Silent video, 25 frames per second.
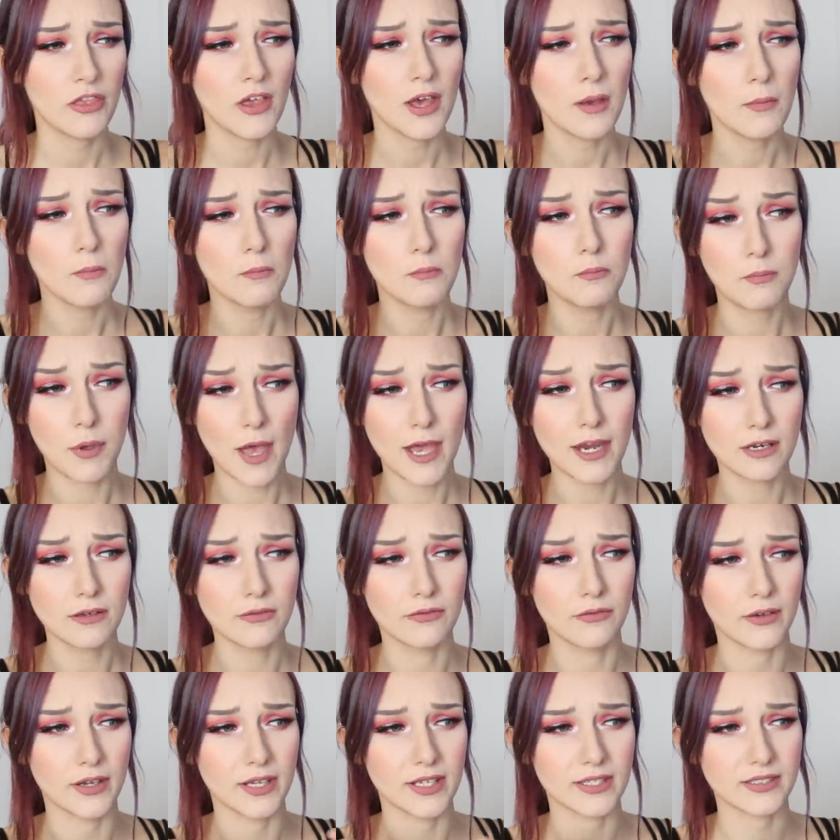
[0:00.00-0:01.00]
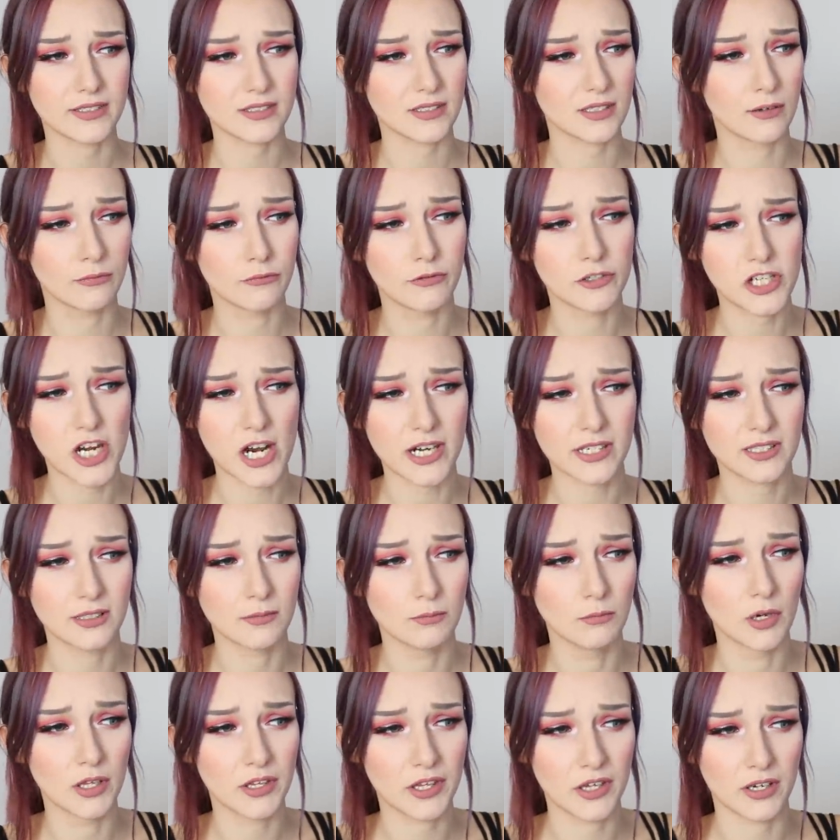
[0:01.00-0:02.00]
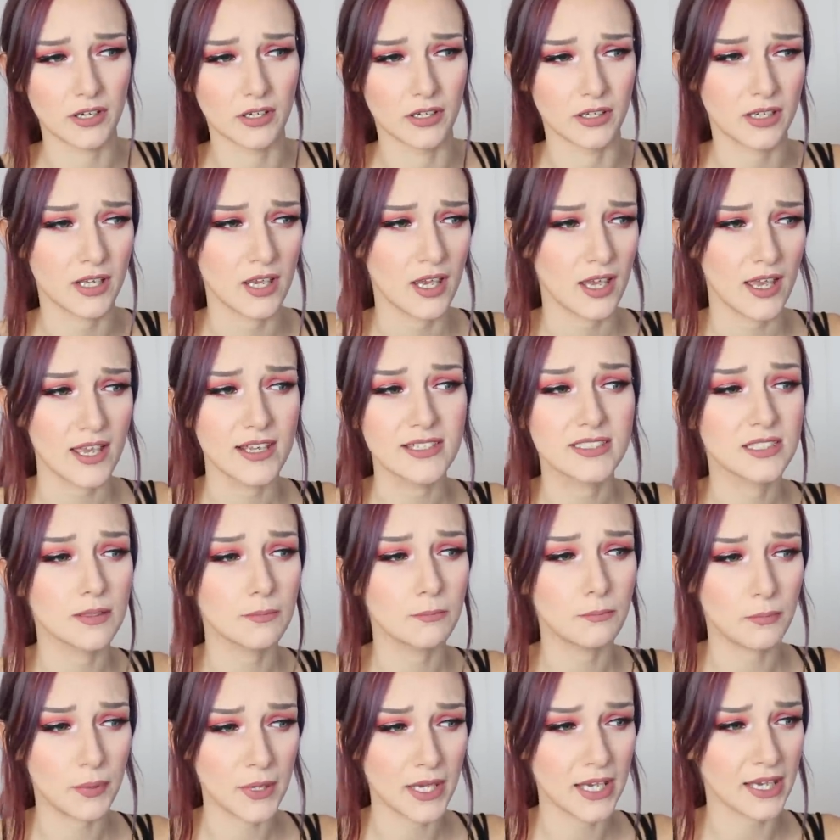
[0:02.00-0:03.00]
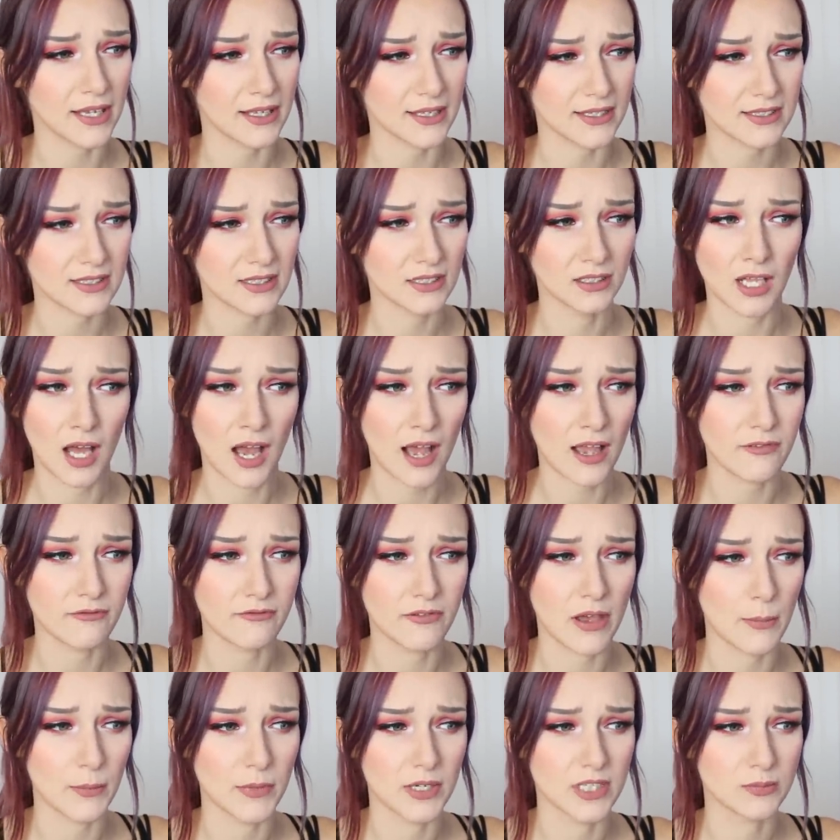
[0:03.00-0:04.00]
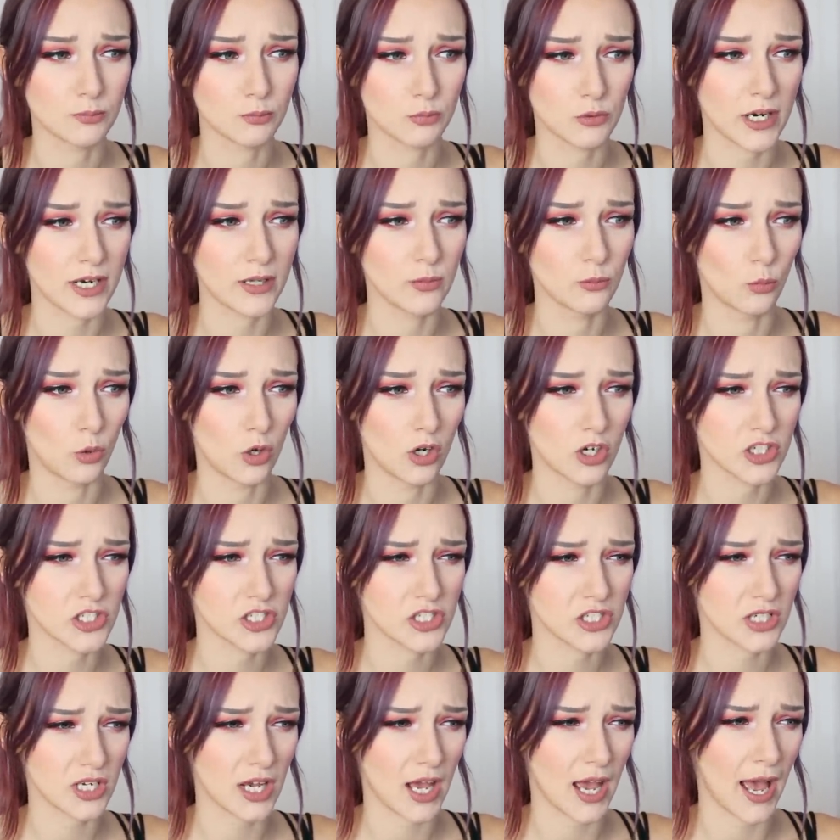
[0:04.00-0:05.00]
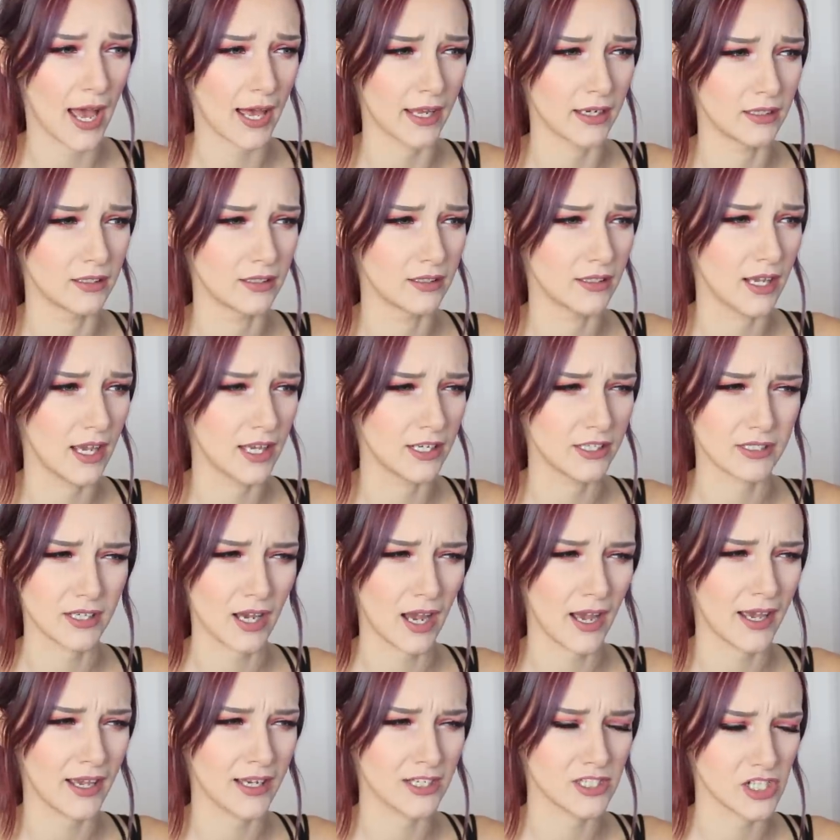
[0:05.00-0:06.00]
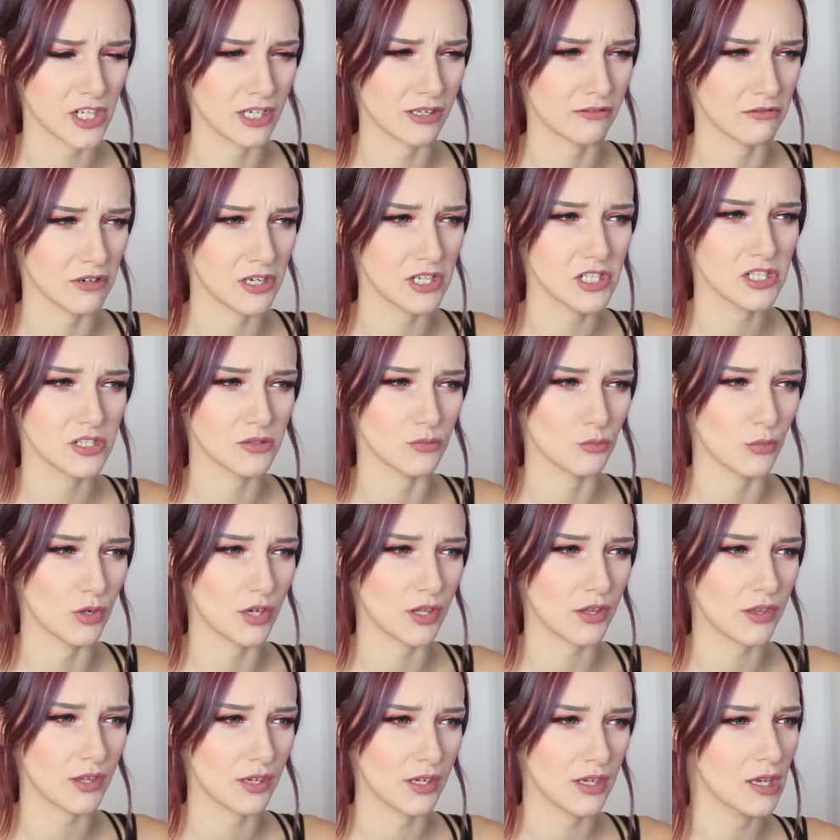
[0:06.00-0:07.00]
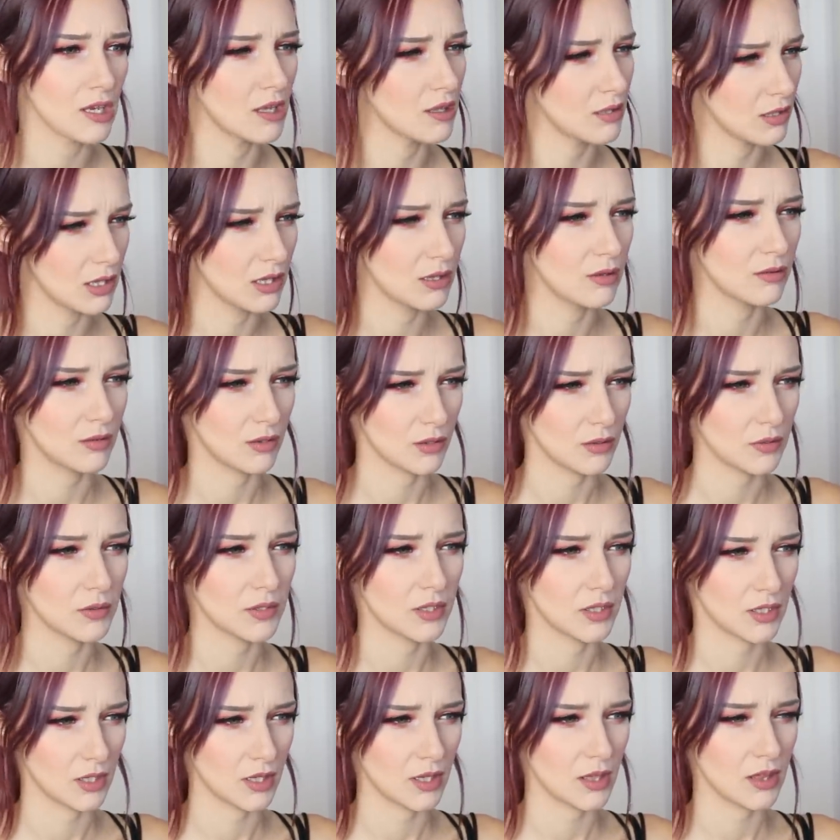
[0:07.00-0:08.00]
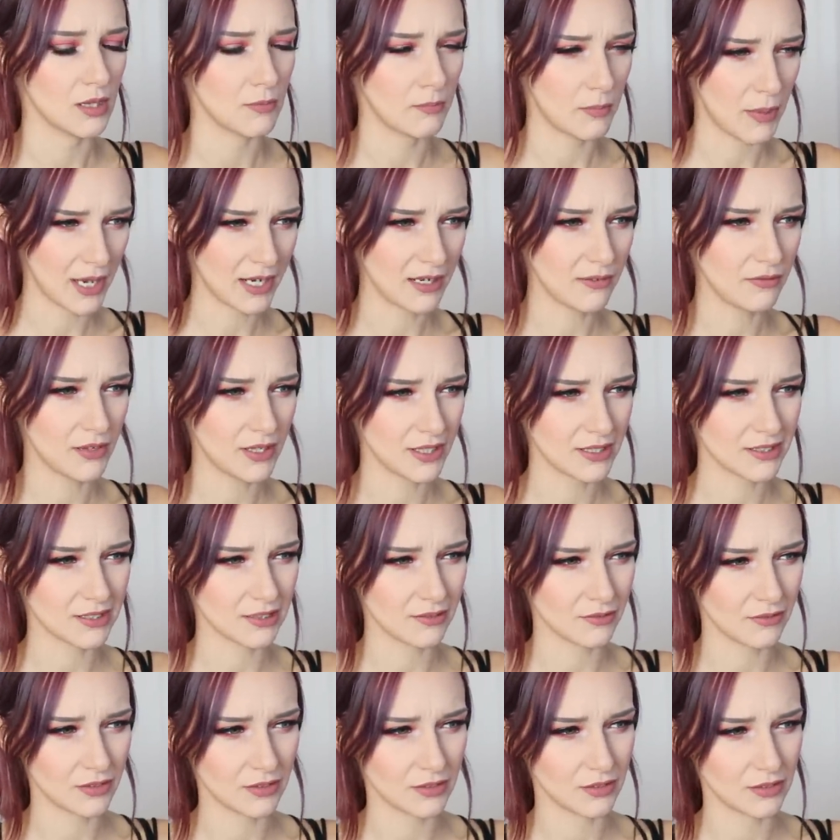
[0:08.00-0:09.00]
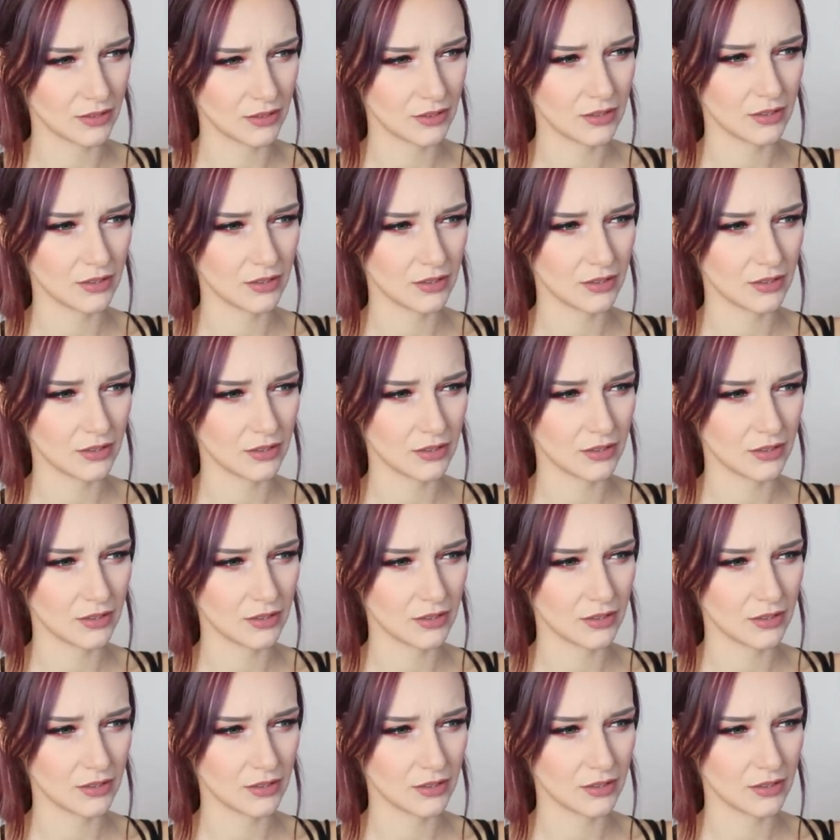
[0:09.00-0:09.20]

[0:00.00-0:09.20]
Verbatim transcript: The benefits of rejecting motherhood is the biggest lie feminists brainwashed an entire generation with. The benefits of it